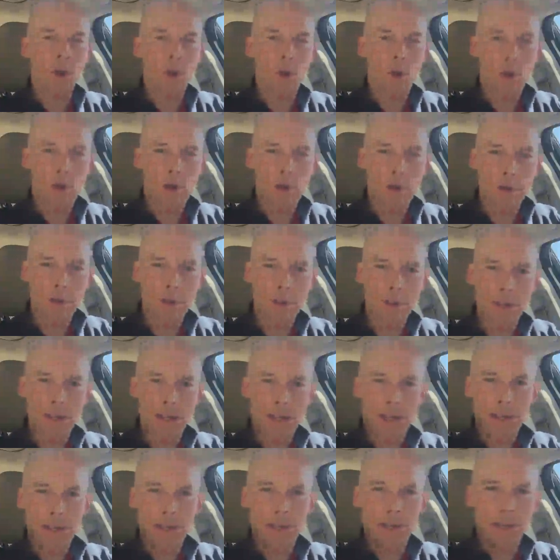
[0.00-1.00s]
corn,
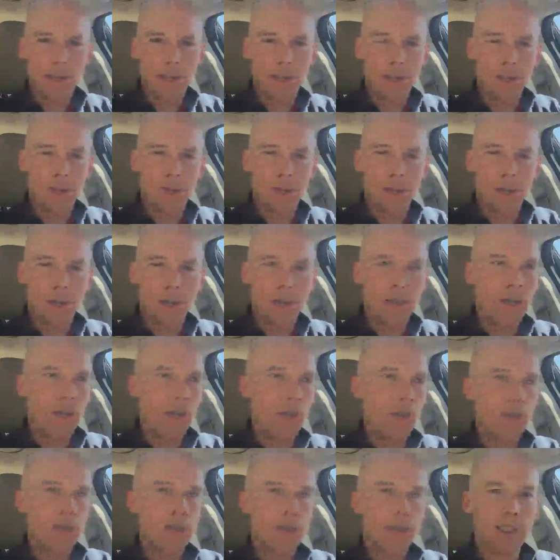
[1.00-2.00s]
sell it at this market,
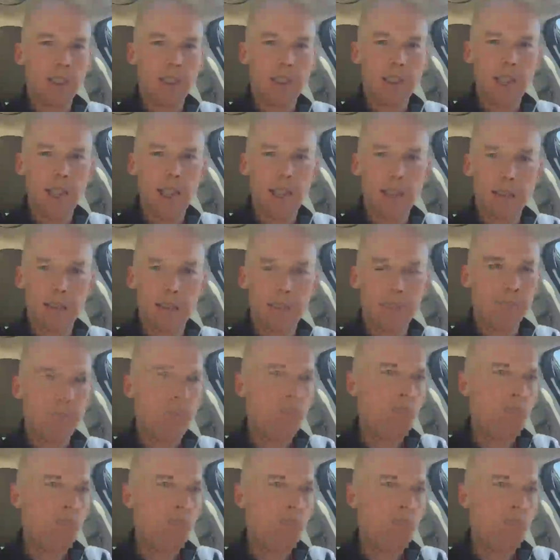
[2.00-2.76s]
you're a success.